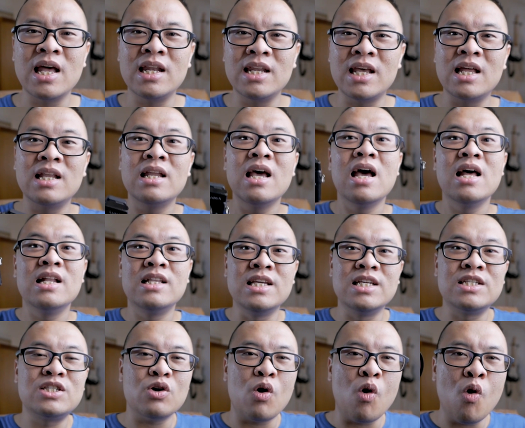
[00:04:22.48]
and then
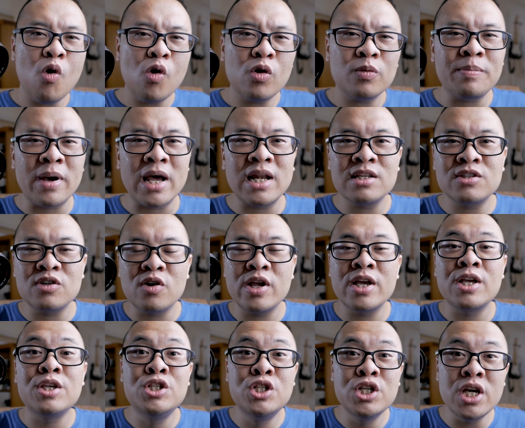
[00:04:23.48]
this old
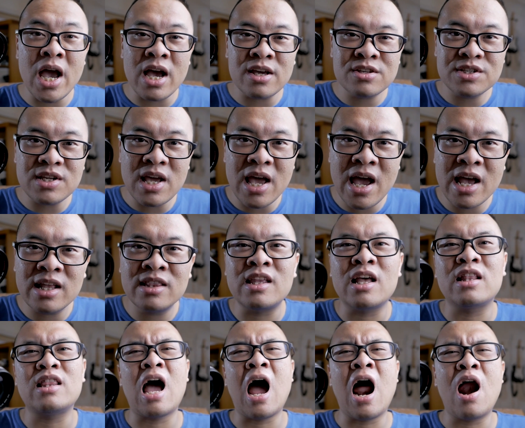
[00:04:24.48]
Panasonic GX8
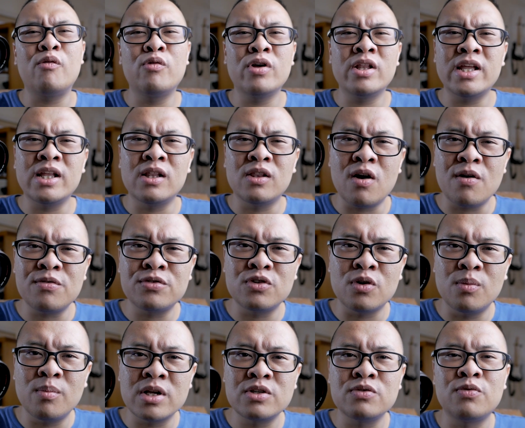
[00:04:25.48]
that I really love
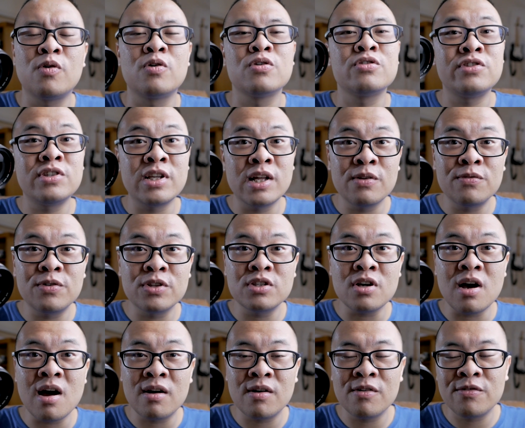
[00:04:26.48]
so much for still
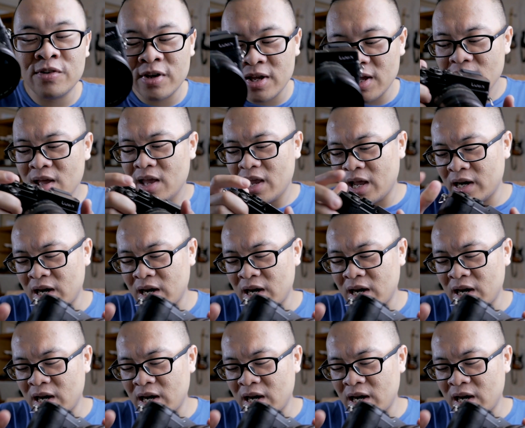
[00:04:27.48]
photography,